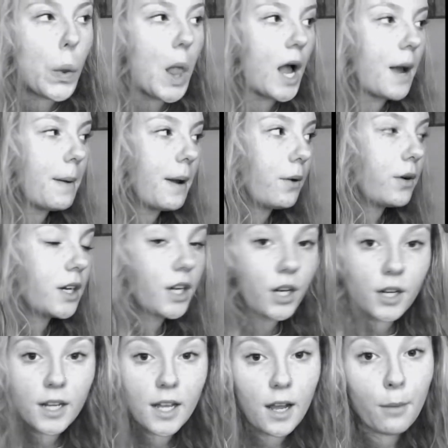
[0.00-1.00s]
I wanted
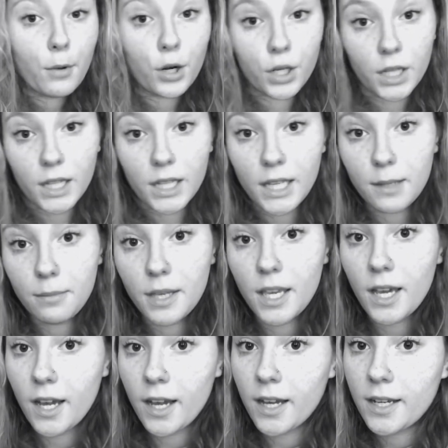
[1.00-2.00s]
her to come early
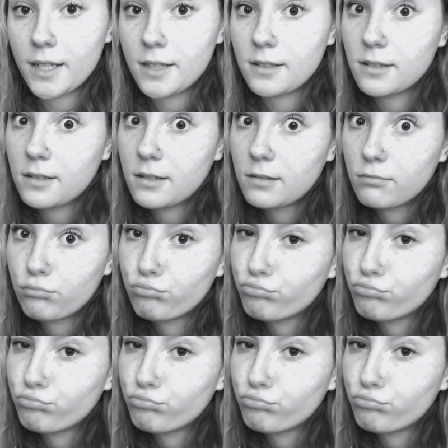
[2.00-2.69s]
because